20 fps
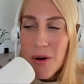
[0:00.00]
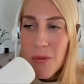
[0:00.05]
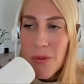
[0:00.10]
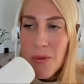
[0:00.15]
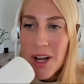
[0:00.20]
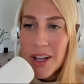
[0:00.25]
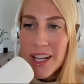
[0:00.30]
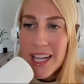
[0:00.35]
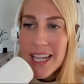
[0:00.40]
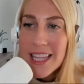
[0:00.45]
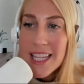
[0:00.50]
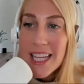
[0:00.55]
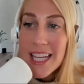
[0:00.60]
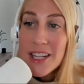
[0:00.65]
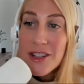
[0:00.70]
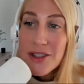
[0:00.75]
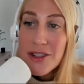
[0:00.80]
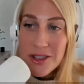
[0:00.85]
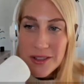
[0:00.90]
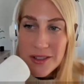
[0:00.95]
Well, in the
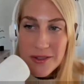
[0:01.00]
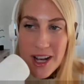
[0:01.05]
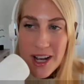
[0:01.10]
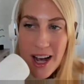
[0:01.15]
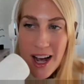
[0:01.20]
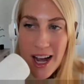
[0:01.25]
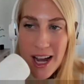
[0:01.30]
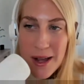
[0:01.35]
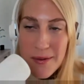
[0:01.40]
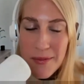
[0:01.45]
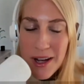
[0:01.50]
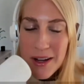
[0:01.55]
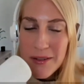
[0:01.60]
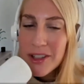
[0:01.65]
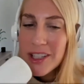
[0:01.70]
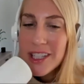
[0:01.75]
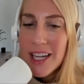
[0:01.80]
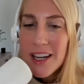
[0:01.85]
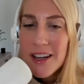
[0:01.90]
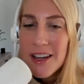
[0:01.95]
interest of time, I
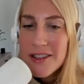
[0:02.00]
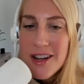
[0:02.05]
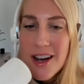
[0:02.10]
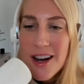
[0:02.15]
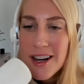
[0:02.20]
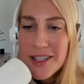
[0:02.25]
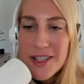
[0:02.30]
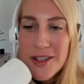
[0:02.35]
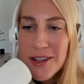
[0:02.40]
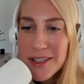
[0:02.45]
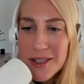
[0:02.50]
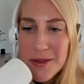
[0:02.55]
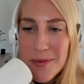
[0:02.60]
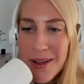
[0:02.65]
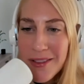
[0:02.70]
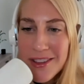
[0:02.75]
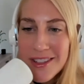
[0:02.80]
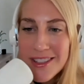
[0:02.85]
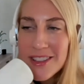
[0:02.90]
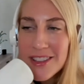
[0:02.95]
feel like I could talk to you guys
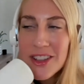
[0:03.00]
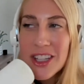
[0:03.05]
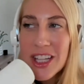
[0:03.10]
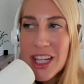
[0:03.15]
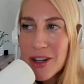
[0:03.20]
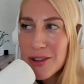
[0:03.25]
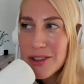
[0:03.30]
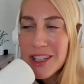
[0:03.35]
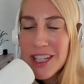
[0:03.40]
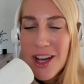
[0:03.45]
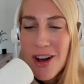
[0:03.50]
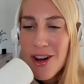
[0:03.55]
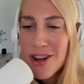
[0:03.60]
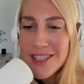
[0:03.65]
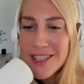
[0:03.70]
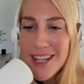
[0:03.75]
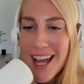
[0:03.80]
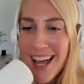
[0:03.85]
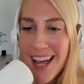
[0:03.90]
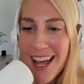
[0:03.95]
about this literally
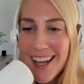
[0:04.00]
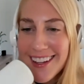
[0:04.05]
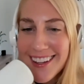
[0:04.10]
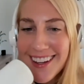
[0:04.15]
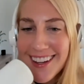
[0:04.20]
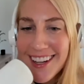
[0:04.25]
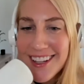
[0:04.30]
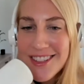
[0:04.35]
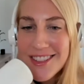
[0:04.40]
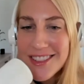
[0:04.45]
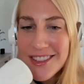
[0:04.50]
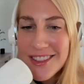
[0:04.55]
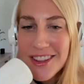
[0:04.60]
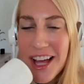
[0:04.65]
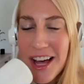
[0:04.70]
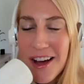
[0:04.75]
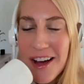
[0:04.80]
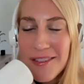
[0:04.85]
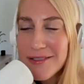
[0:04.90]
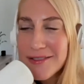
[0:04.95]
all day. I just
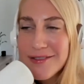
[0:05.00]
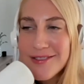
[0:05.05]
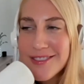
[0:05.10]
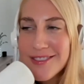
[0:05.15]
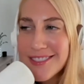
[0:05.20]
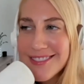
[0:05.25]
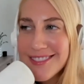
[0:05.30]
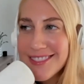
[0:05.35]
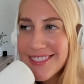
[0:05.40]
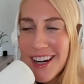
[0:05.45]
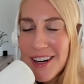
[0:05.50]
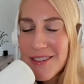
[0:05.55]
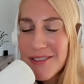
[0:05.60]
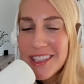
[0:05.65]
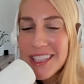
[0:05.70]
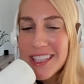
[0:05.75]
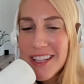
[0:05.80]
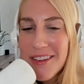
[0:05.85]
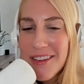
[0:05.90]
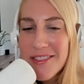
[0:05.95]
love I
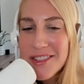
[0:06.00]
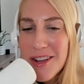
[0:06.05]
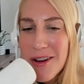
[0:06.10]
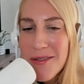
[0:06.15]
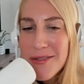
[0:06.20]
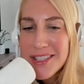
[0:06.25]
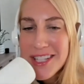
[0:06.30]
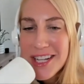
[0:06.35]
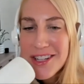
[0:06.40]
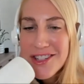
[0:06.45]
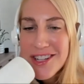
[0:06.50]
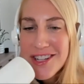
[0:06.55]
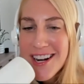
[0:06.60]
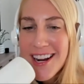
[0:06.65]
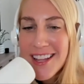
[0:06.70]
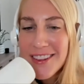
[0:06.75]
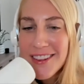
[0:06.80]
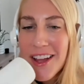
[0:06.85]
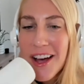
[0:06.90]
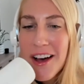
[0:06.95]
really love this conversation
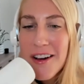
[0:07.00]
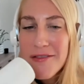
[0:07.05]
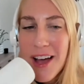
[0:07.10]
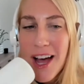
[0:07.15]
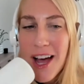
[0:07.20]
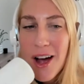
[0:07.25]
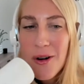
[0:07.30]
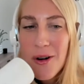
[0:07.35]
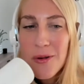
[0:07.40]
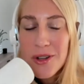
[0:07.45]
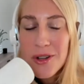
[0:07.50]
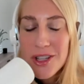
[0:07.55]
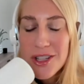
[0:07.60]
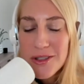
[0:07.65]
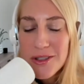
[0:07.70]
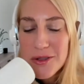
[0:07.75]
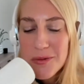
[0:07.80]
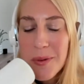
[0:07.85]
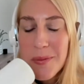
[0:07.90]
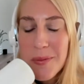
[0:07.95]
and I love how
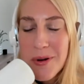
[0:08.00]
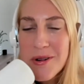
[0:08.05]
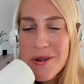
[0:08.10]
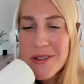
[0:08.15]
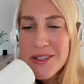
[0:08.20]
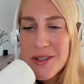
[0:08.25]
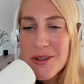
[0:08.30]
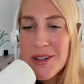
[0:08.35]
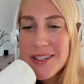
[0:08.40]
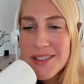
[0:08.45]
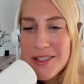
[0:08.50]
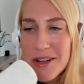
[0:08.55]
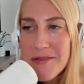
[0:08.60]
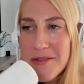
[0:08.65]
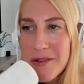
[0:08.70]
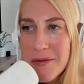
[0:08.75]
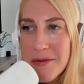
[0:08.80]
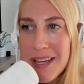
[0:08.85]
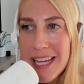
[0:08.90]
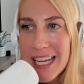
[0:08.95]
huge proponents you guys are
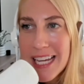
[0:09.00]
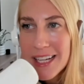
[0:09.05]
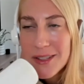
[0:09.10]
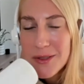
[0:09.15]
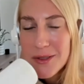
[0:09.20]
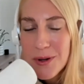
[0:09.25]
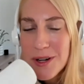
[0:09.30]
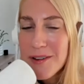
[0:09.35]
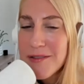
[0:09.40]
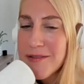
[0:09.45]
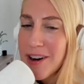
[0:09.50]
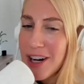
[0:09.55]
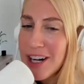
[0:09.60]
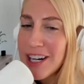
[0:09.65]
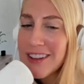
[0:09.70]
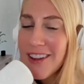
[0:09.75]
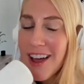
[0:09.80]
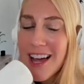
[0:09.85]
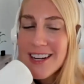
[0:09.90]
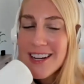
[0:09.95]
for meat because we are
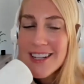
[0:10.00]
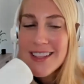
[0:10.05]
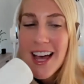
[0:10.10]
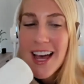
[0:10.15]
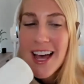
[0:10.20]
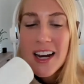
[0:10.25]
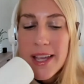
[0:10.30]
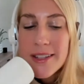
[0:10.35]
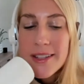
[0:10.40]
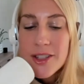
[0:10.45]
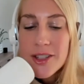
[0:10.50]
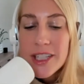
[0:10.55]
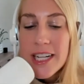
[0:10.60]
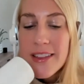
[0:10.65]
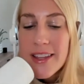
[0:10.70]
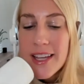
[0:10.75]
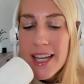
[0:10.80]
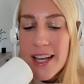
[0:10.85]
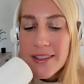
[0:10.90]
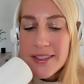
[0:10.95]
very aligned in that. Is there
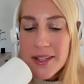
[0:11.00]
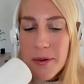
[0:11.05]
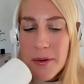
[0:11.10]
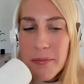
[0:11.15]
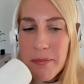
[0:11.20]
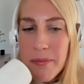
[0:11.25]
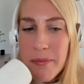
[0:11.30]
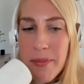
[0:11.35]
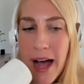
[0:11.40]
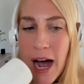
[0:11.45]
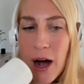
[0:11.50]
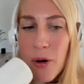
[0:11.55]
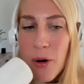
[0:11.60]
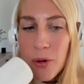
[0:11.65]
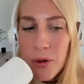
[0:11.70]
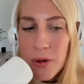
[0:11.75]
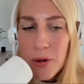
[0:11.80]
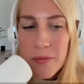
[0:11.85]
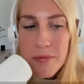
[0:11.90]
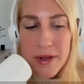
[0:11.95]
anything else
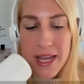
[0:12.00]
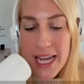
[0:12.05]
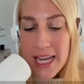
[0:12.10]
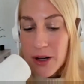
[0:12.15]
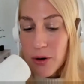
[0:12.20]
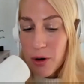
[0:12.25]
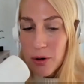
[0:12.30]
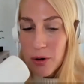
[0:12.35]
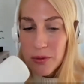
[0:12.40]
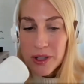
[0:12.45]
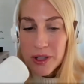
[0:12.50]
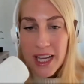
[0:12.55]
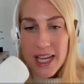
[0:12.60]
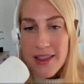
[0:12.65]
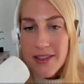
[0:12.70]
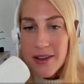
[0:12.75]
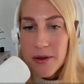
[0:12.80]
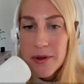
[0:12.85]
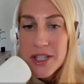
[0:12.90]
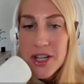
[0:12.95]
about meat or really
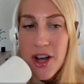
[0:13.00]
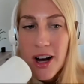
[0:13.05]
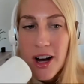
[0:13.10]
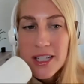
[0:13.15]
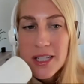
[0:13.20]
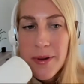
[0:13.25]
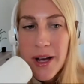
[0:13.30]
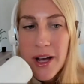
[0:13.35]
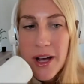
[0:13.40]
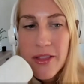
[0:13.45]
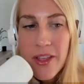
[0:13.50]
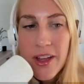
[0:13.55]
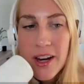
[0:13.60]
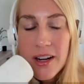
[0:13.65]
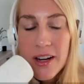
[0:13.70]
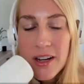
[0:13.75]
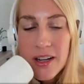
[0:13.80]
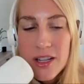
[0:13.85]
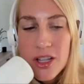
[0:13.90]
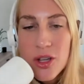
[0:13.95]
anything we talked about
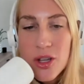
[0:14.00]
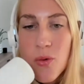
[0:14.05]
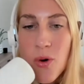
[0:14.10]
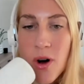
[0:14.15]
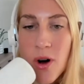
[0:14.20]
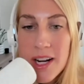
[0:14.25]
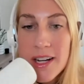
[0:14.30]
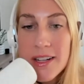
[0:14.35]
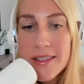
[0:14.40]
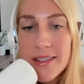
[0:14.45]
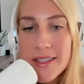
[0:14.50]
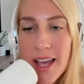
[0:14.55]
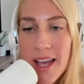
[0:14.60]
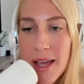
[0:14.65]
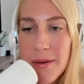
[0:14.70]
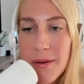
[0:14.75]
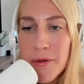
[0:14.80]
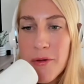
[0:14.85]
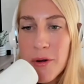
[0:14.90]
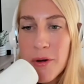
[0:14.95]
that you wanted to
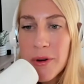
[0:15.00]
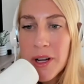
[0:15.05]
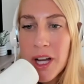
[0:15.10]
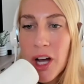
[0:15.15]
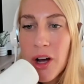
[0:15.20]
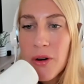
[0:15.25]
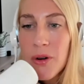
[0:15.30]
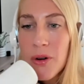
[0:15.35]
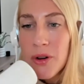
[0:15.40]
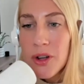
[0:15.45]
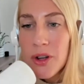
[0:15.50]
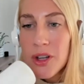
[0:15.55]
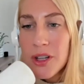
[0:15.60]
say before we go?